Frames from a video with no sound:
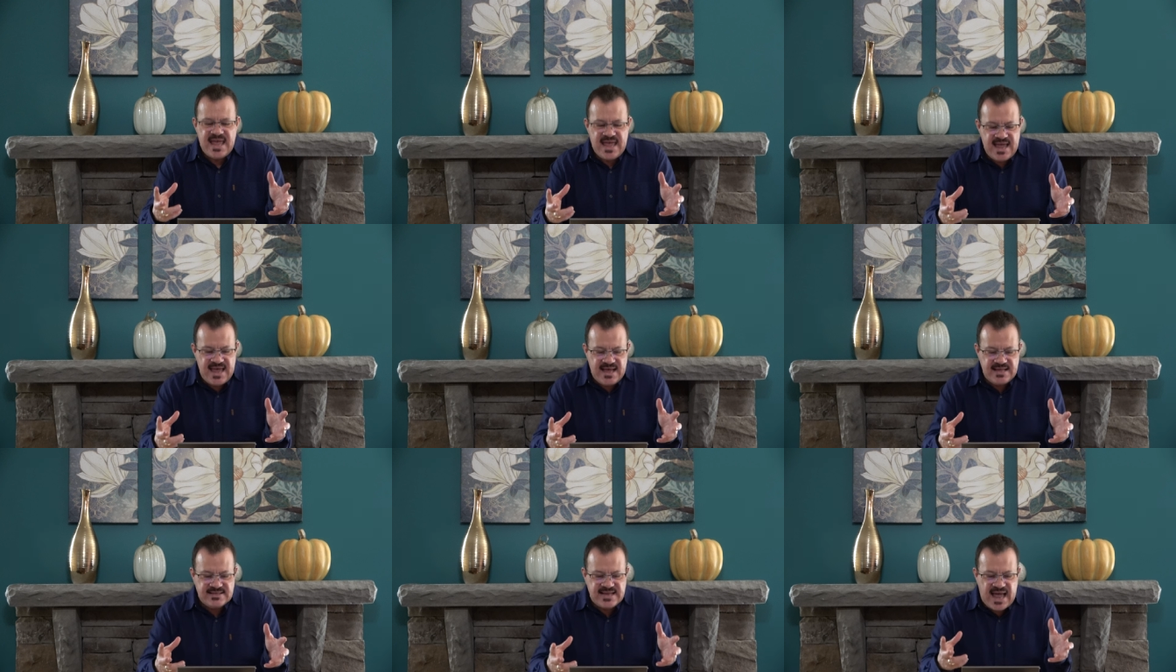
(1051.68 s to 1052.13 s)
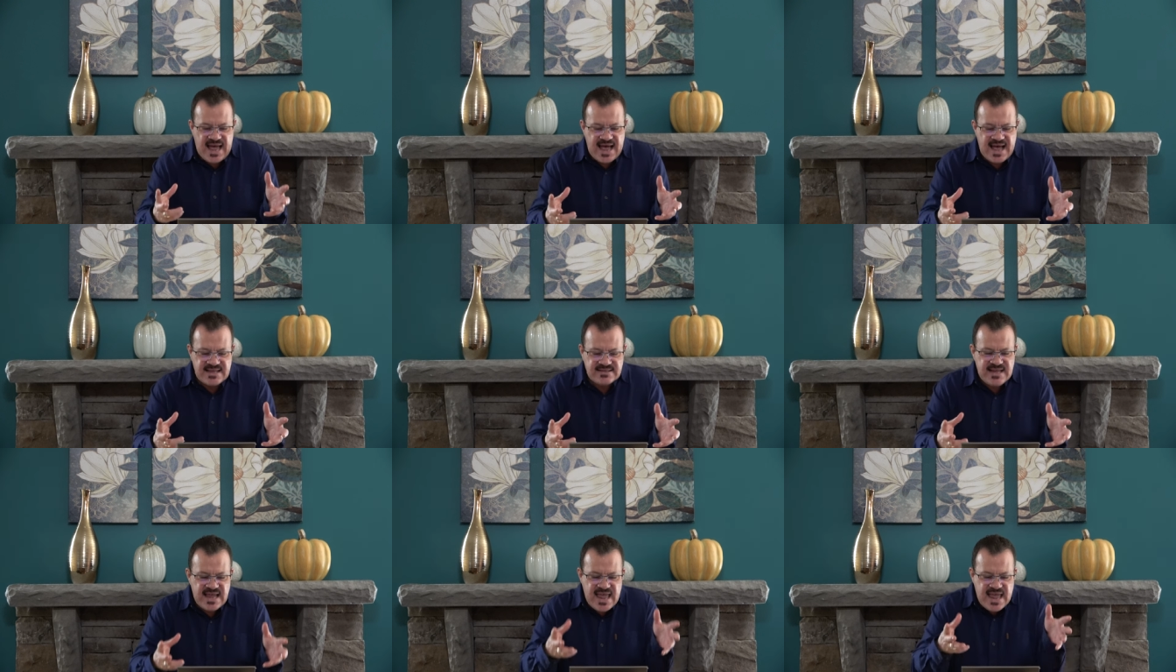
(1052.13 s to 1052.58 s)
is
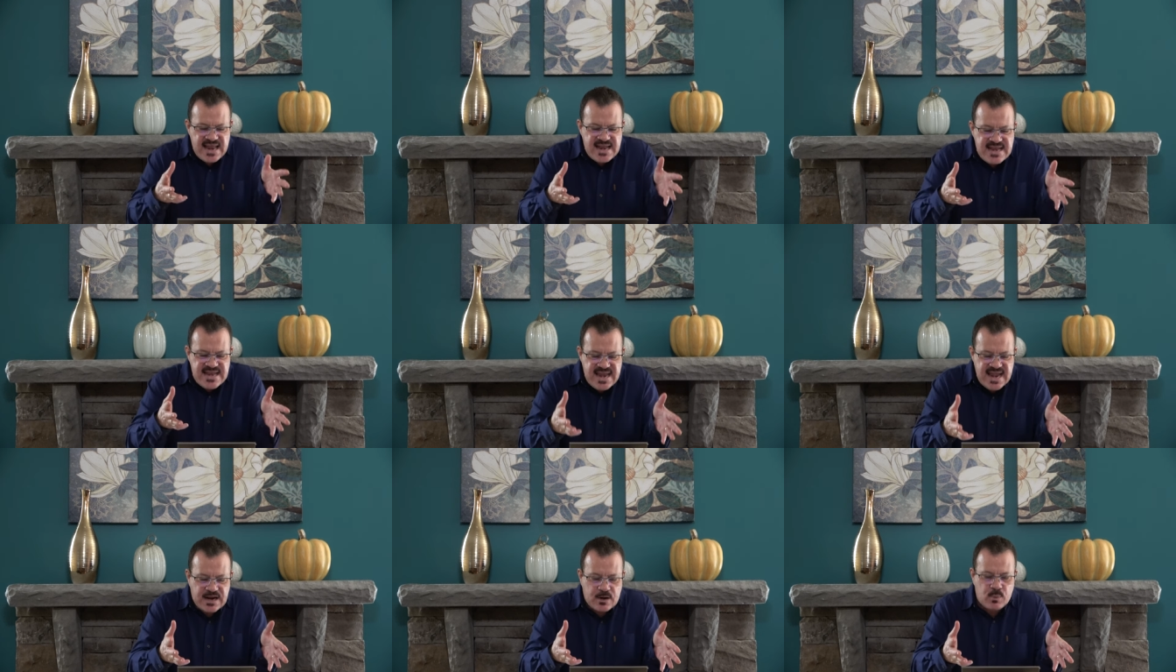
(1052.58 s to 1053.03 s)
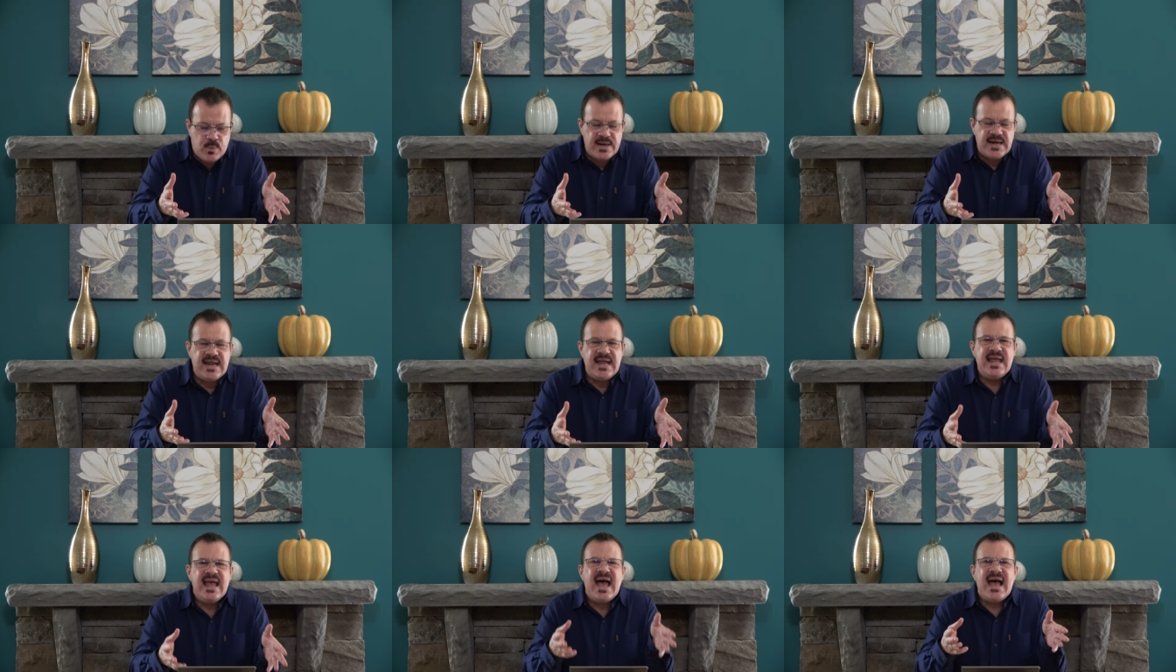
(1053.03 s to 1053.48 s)
as
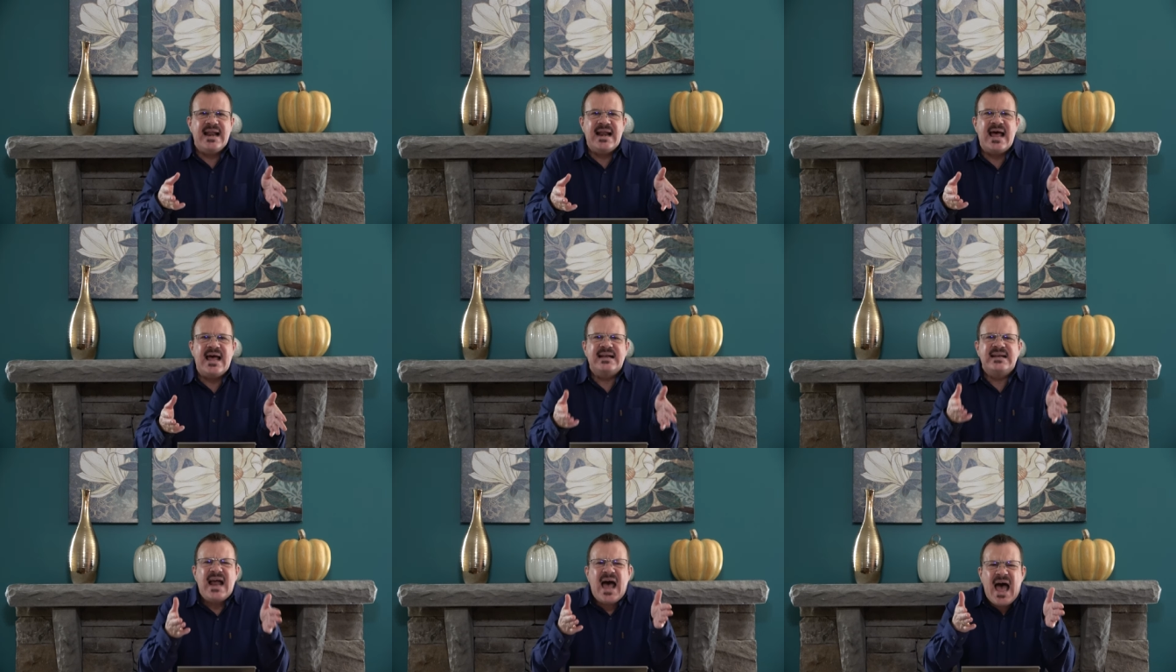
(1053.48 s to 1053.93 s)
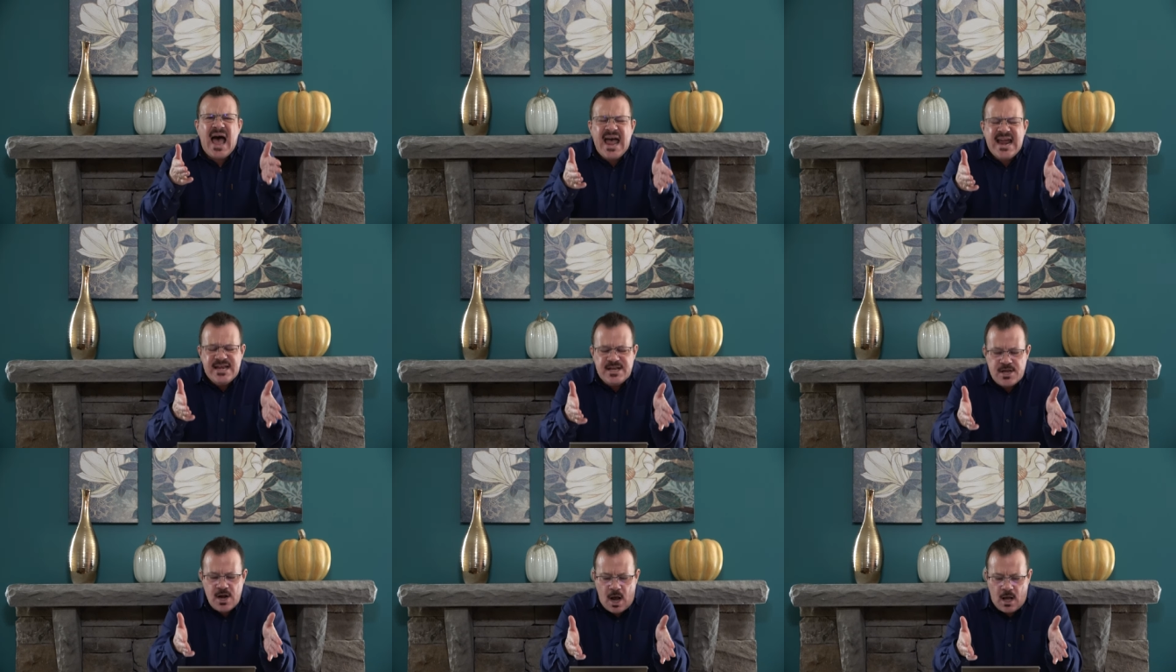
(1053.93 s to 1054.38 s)
iniquity and
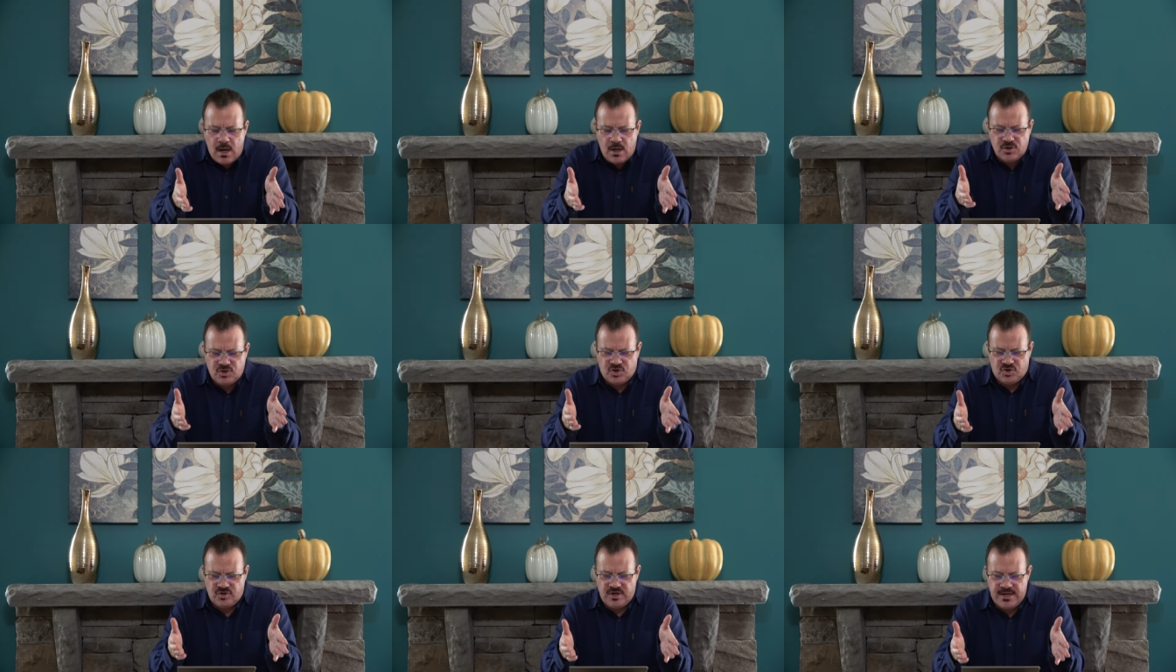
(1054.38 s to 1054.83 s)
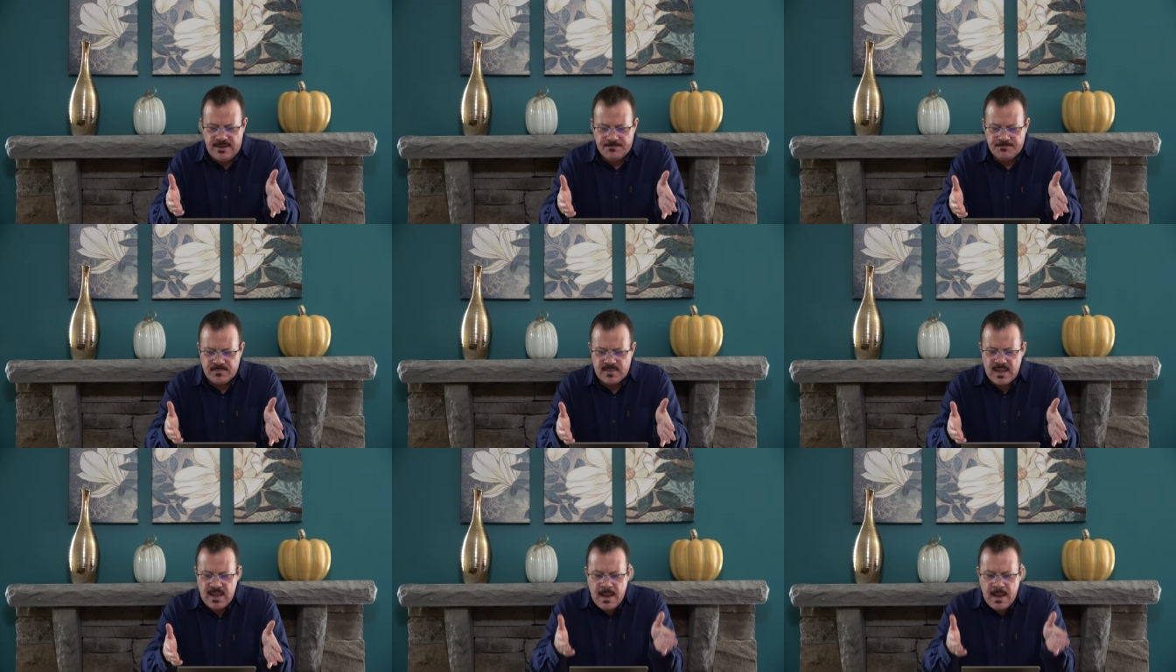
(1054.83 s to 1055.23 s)
idolatry.